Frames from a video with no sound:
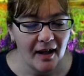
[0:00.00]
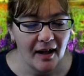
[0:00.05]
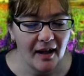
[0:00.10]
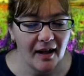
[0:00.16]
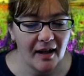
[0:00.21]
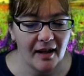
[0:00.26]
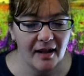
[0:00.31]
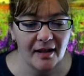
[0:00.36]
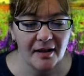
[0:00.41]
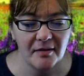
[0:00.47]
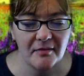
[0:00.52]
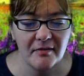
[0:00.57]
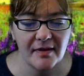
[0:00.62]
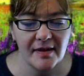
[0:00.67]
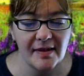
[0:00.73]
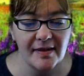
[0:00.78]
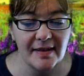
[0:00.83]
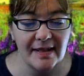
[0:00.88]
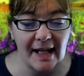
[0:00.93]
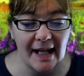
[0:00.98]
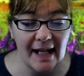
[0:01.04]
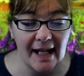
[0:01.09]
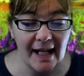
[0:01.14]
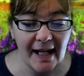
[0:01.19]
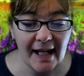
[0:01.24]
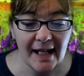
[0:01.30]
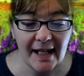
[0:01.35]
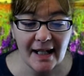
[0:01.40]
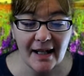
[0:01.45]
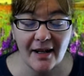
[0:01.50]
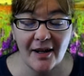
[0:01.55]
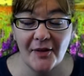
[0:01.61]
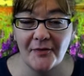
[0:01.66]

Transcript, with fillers: Um, today our